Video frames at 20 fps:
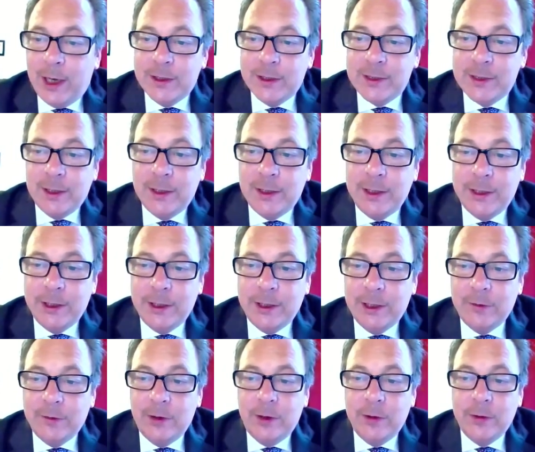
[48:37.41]
harnessing and
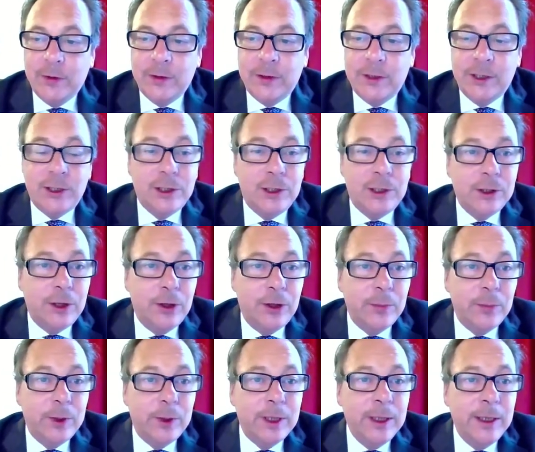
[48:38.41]
leading the growth of the digital
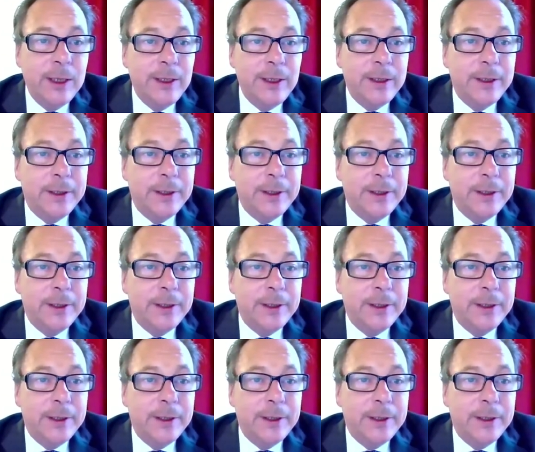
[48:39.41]
economy.